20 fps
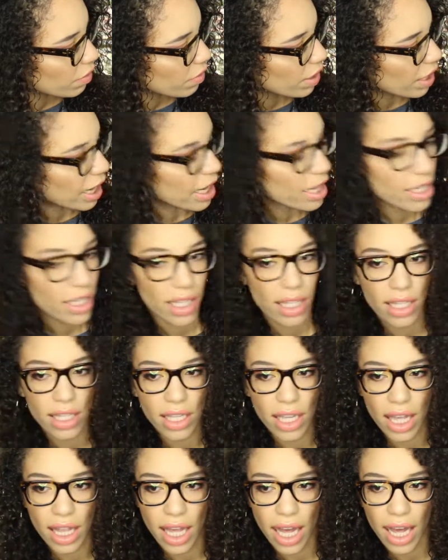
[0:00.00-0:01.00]
if you guys can
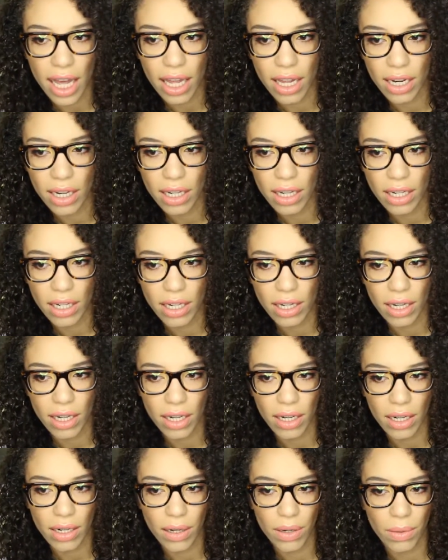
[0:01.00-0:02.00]
see that.
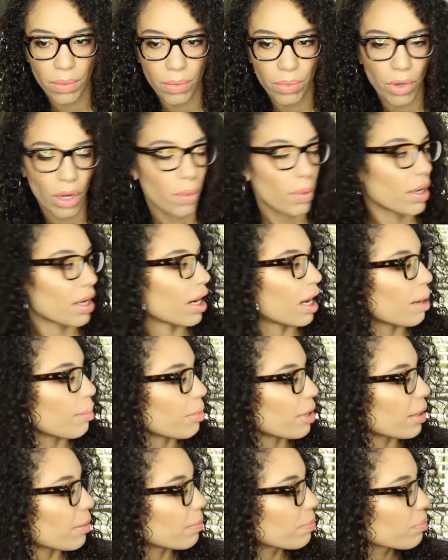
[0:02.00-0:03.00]
Probably not,
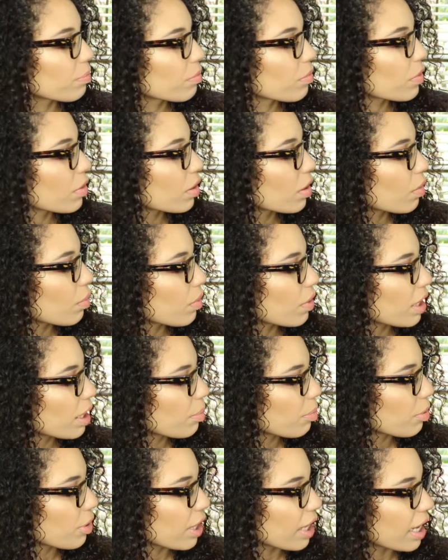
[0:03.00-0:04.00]
but
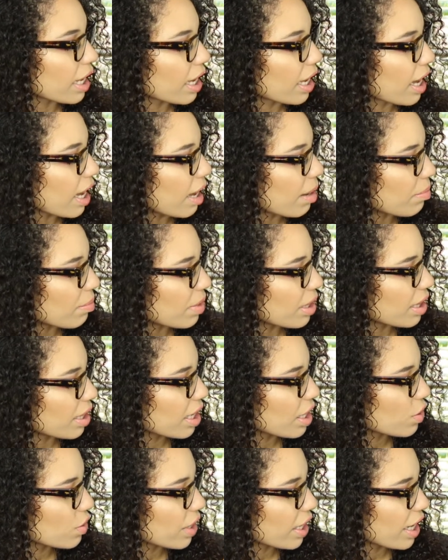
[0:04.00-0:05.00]
really pretty.
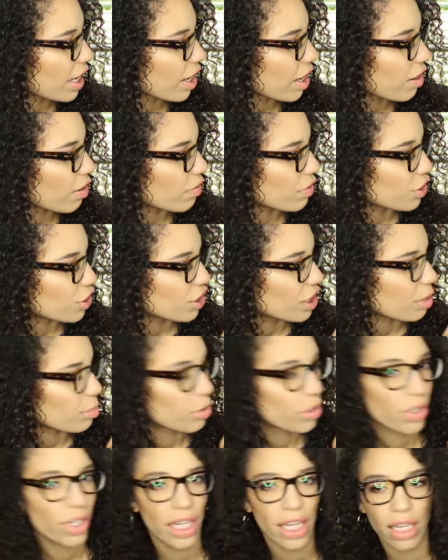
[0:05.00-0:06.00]
These right here are
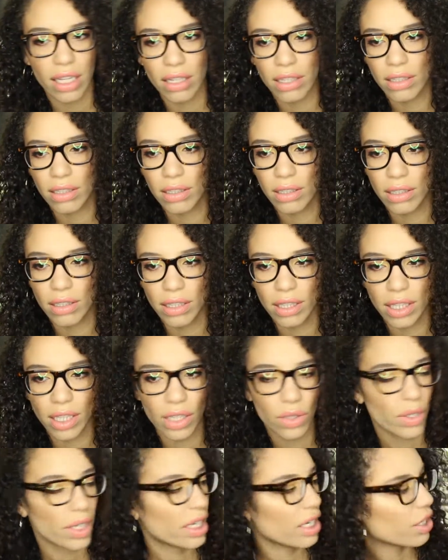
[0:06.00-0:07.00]
shimmery.
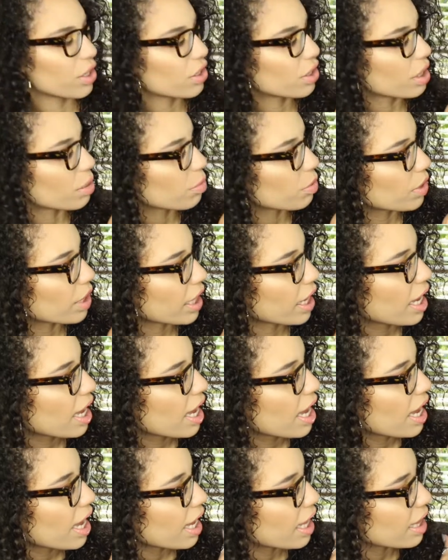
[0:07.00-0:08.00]
These right here are shimmery,
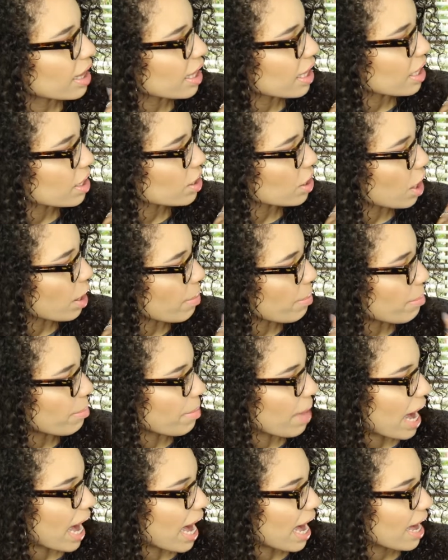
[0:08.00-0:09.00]
and these are
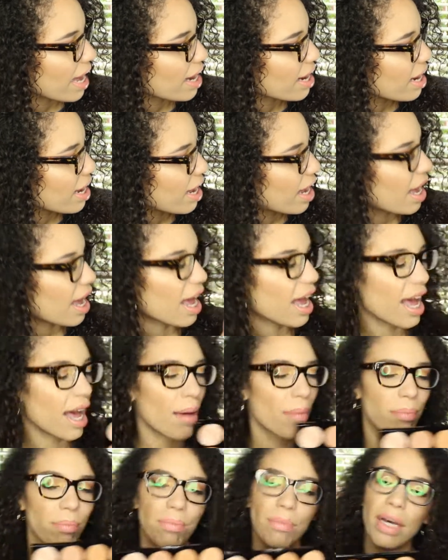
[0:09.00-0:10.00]
matte.
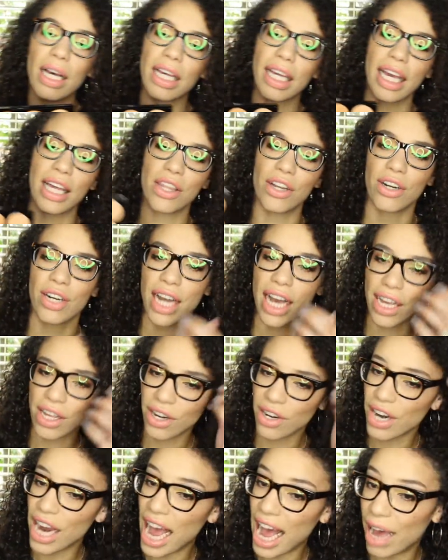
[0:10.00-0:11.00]
Again, they're not
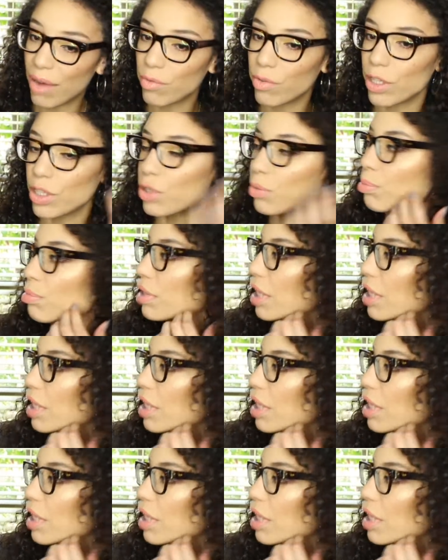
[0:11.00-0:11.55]
your average